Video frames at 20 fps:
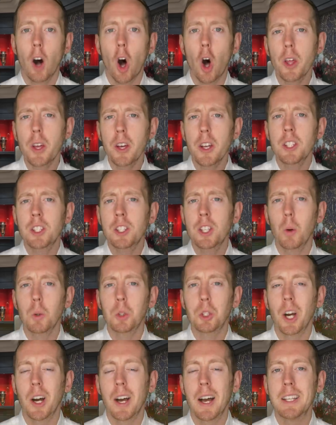Ole Gunnar
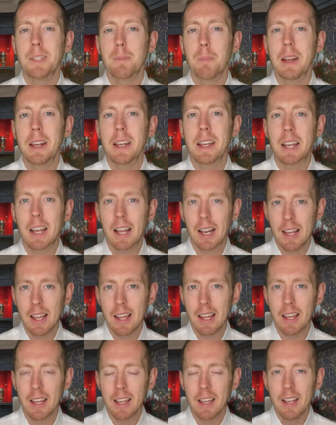Solskjaer has made it
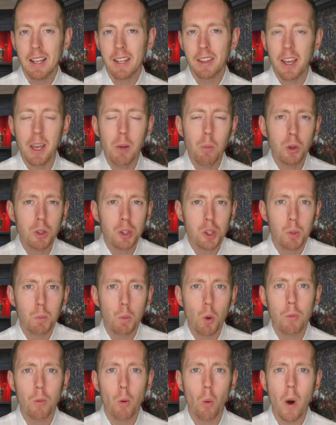clear that he wants to
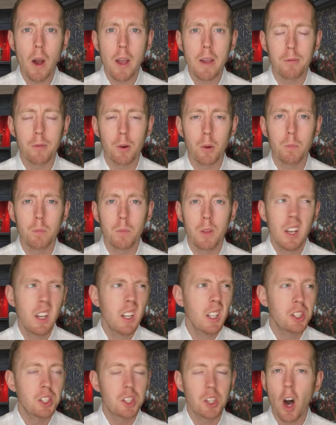move away from
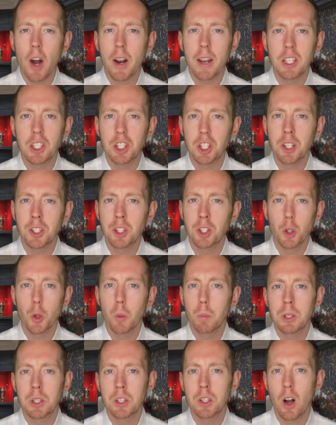signing just
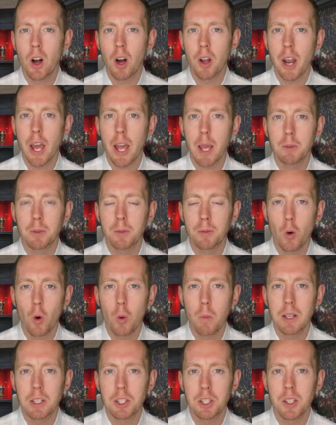superstar names for
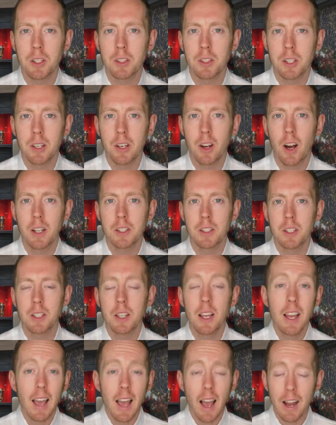Manchester United,
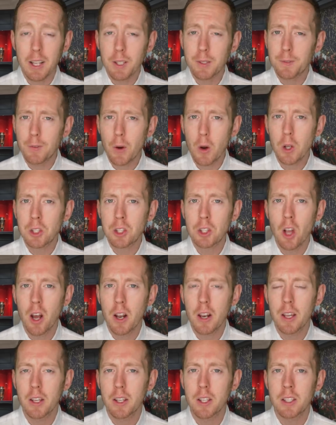and his first
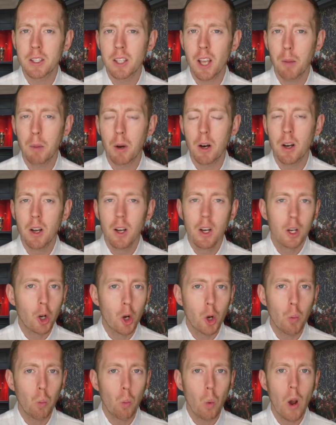signing of the summer
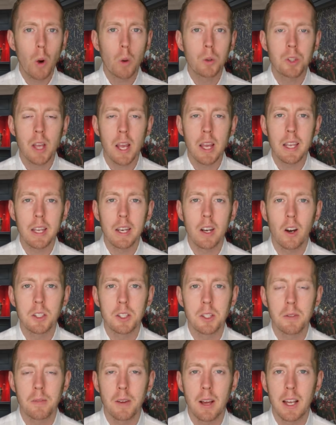could well take
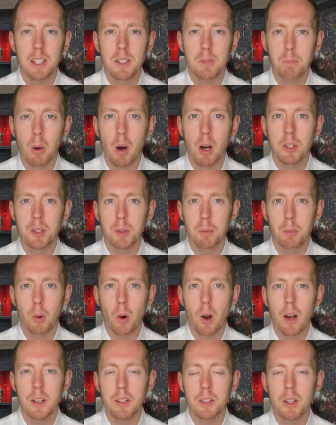United fans by
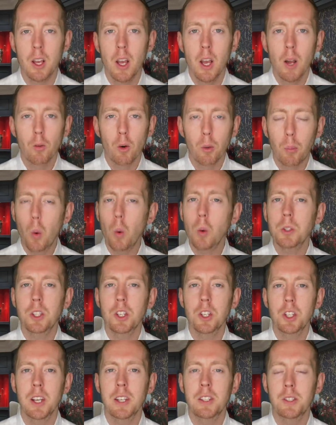surprise. Reports
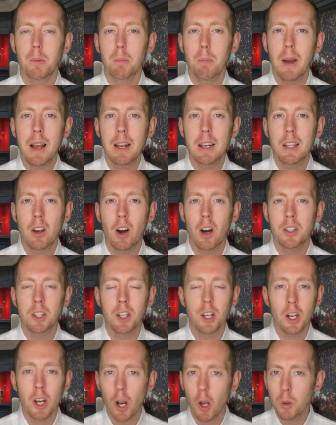suggest that Man United
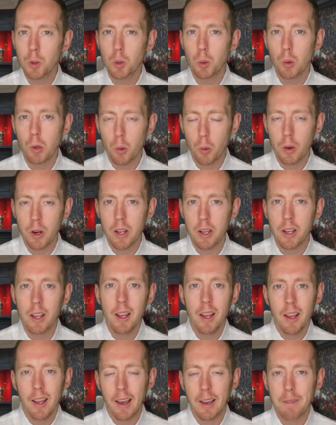are close to agreeing
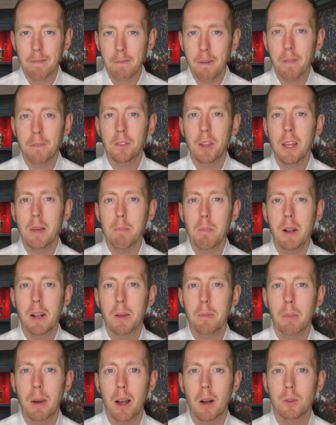a £15
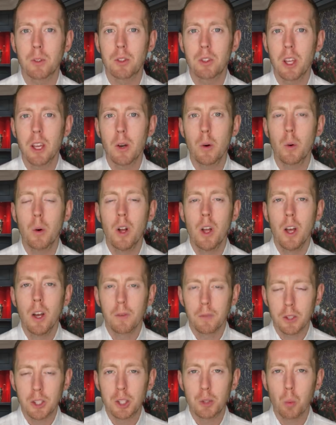million deal
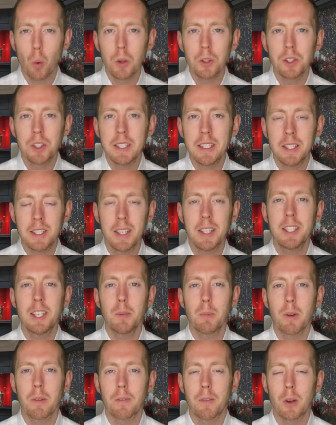for Swansea City
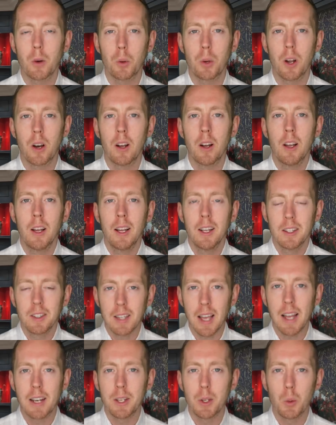midfielder
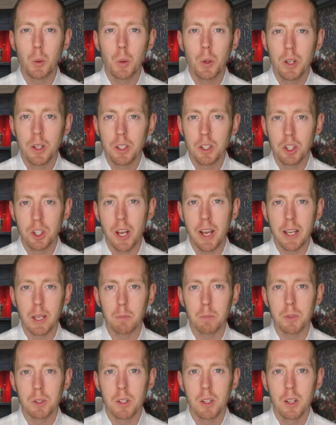Daniel
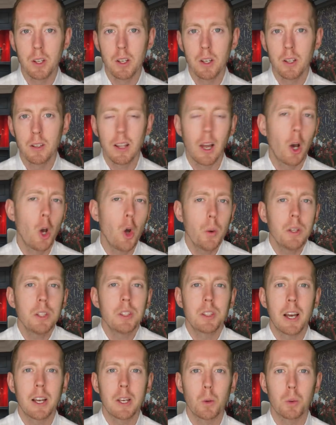James. Now, who is
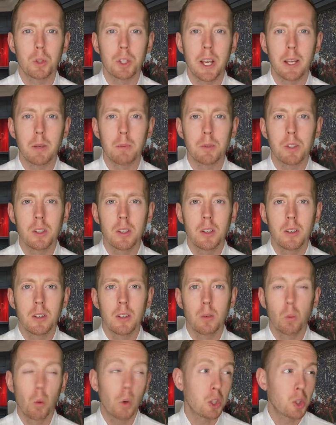Daniel James?
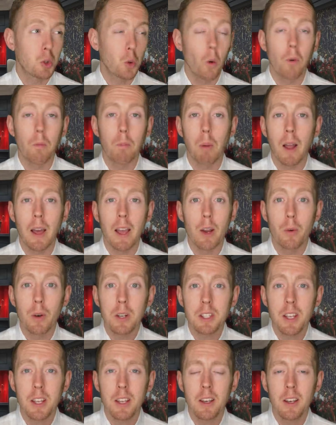What sort of player
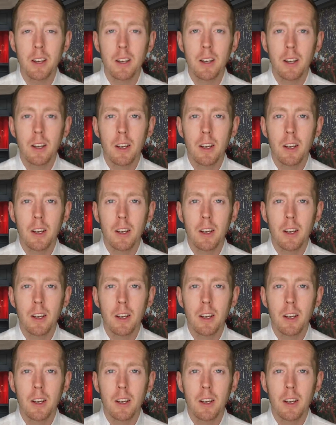is he?